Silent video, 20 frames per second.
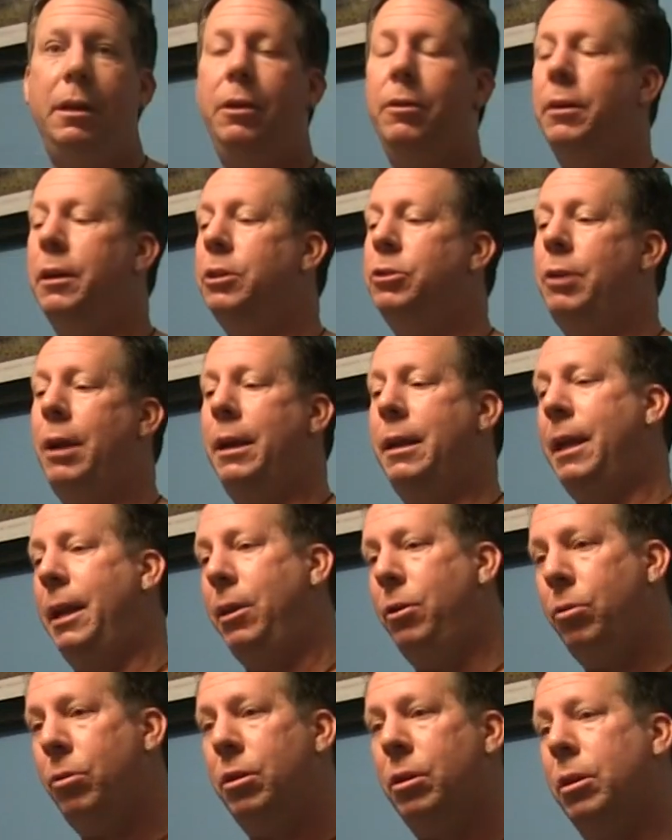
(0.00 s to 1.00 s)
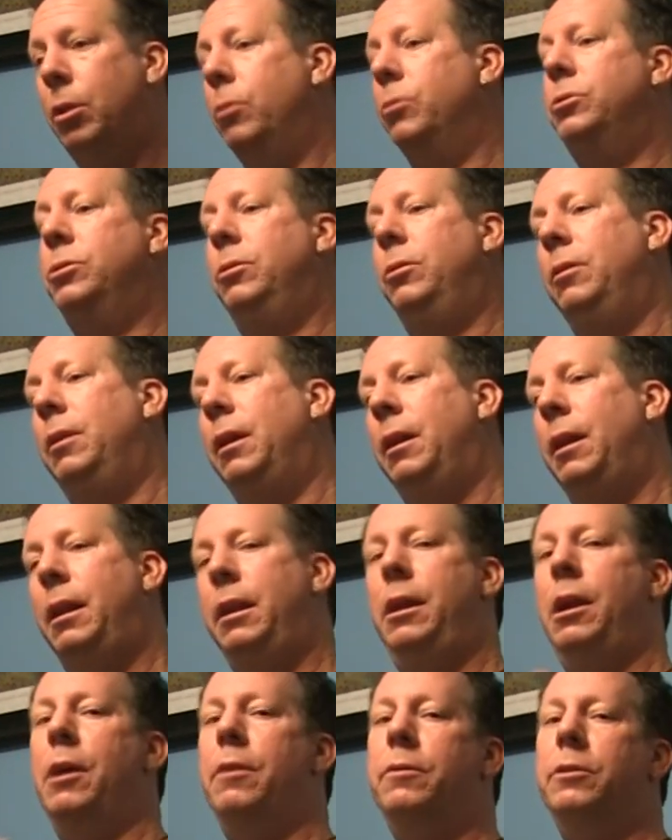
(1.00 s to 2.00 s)
and they're going to try to get you closer than
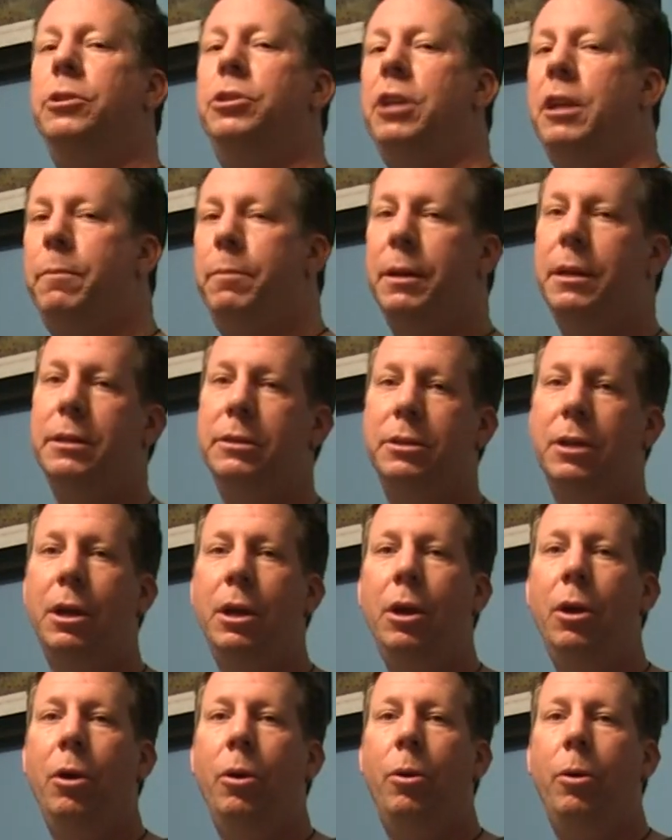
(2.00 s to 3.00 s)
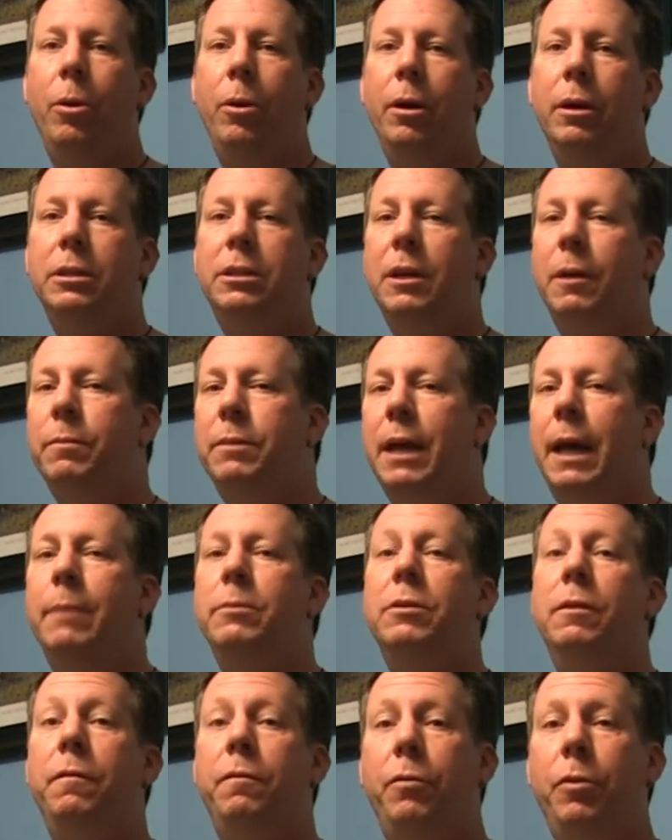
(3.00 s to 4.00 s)
any other Jeep is, or
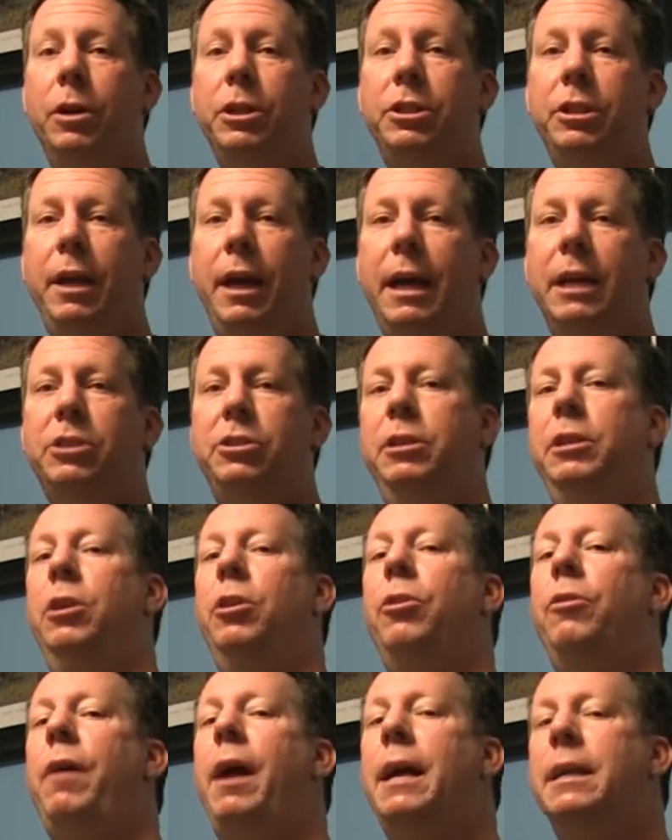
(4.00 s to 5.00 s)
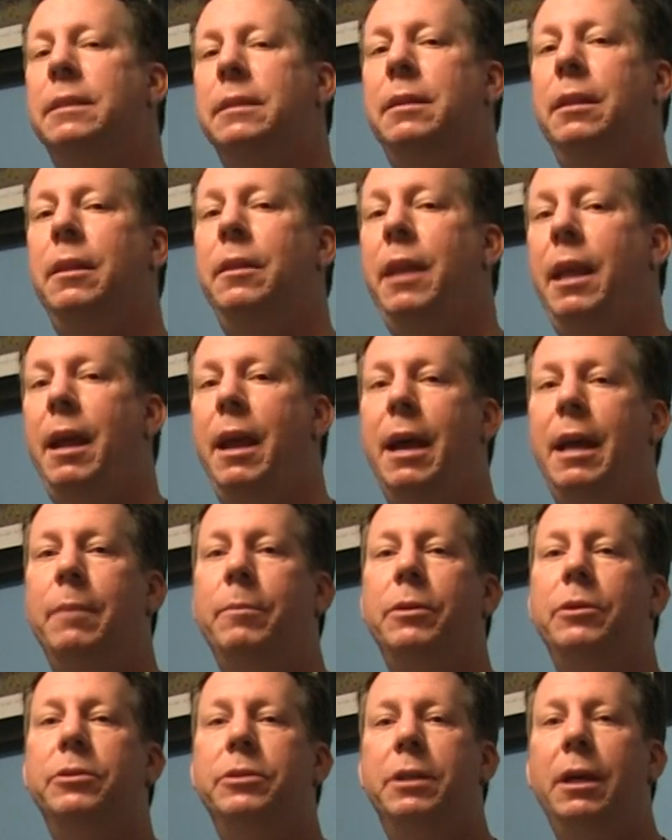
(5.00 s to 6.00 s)
sometimes unfortunately actually harass the
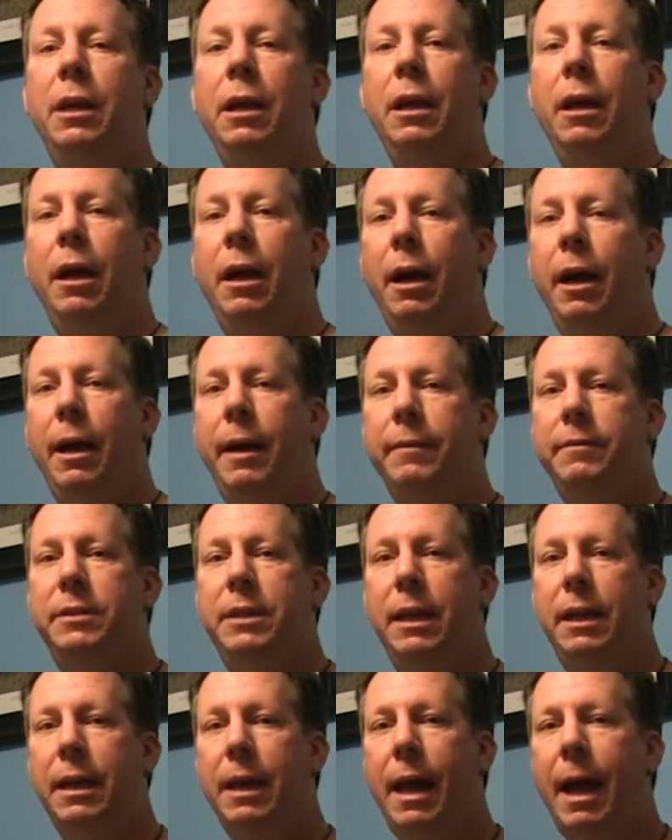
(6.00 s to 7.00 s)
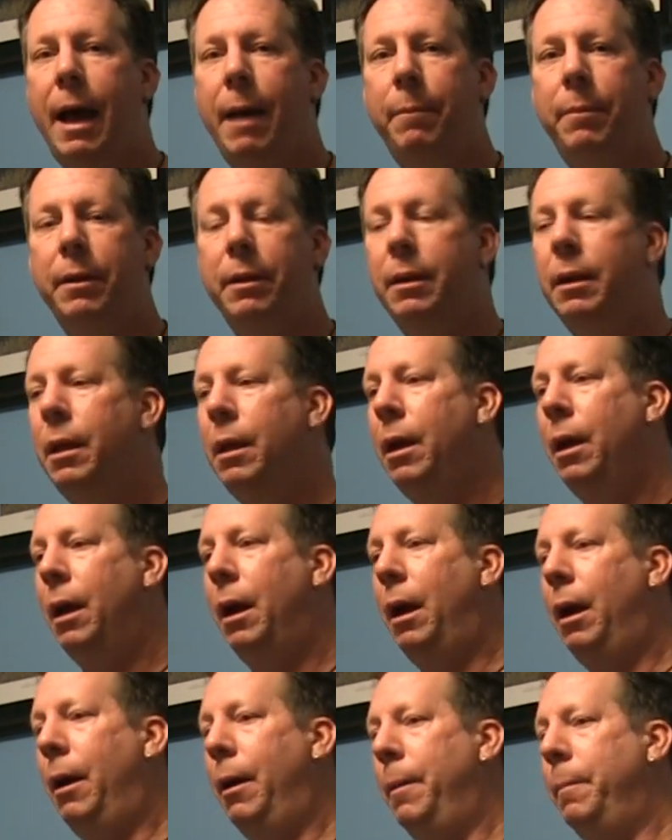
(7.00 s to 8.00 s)
animals. I've seen it happen.
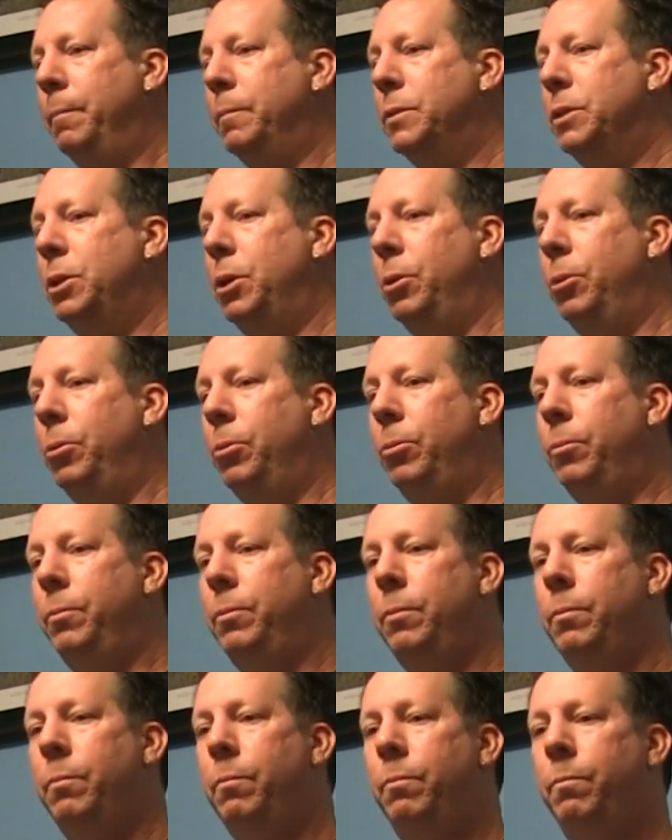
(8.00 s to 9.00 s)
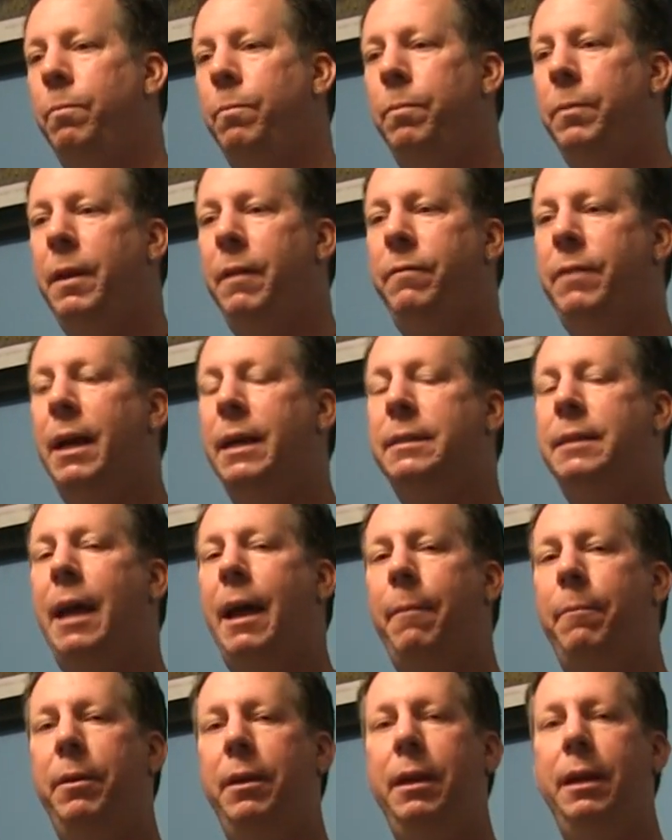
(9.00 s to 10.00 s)
So if that's
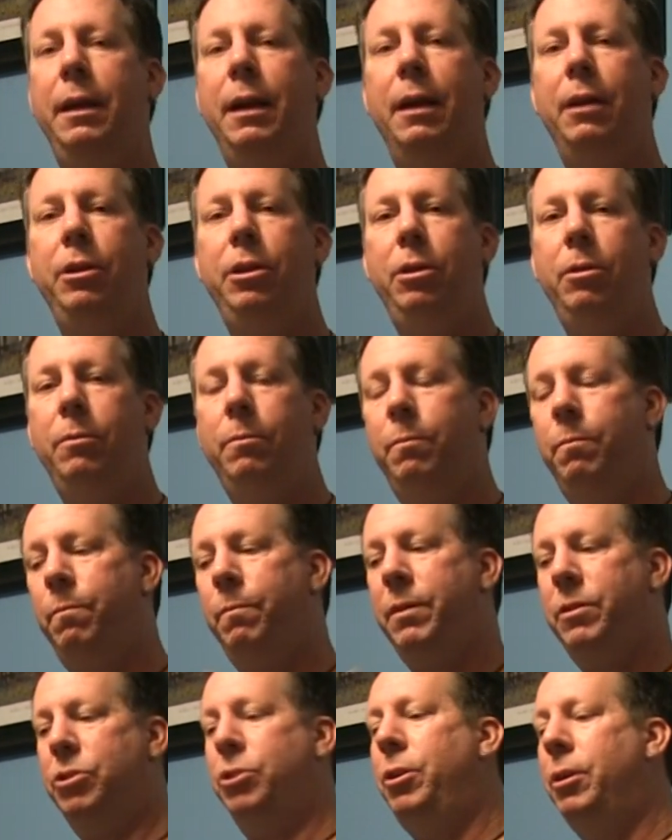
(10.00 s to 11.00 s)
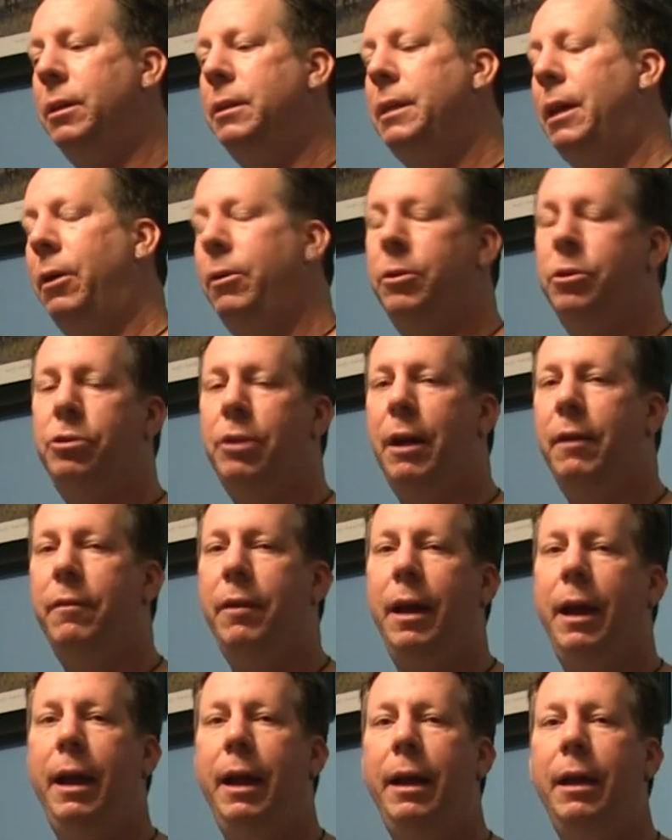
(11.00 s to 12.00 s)
happening on you, be sure to tell your
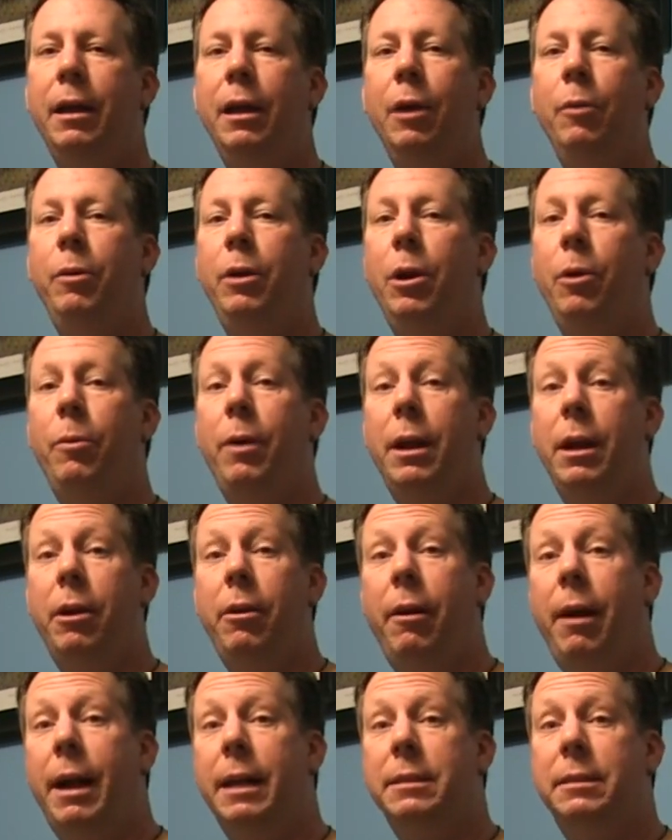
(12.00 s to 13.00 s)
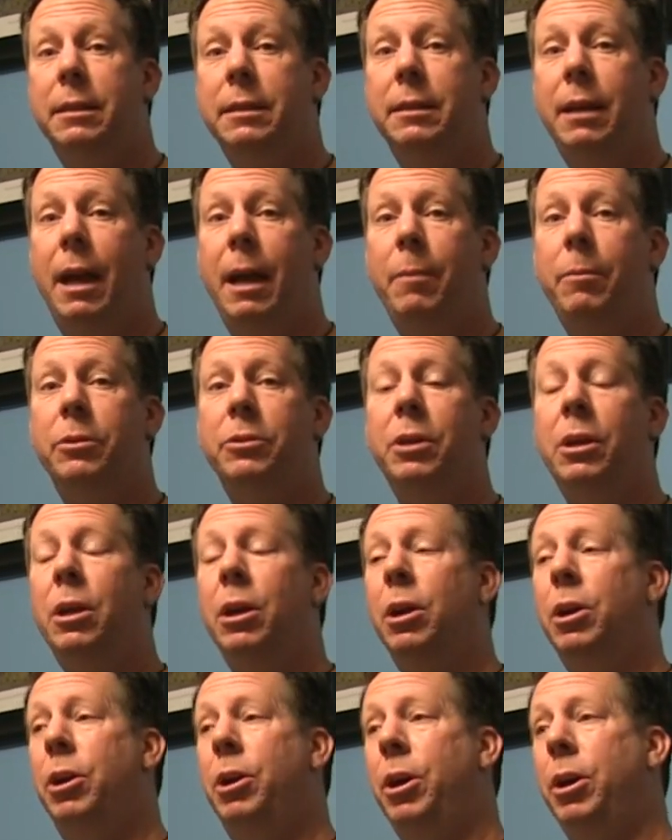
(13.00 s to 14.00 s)
driver, hey, we don't want to harass these animals.
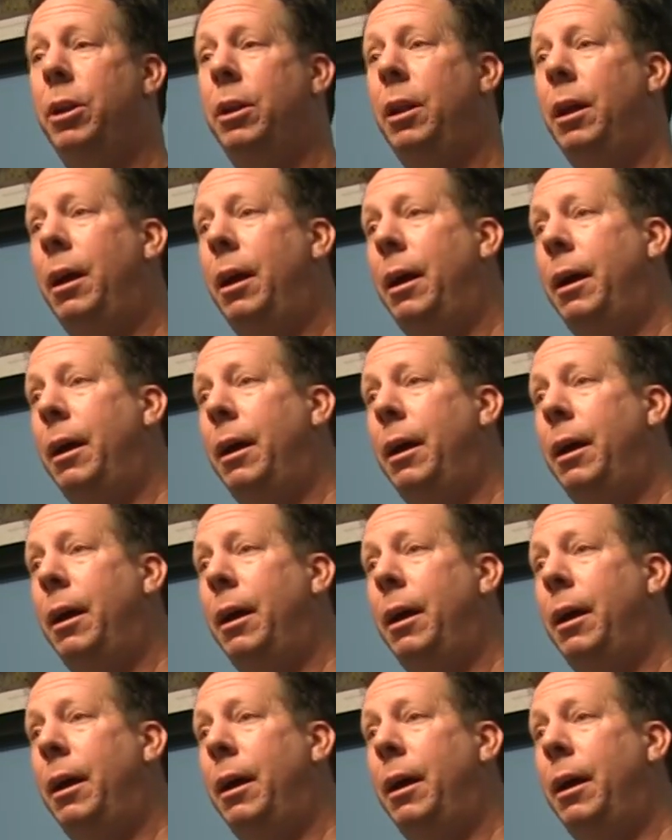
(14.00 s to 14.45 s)
Good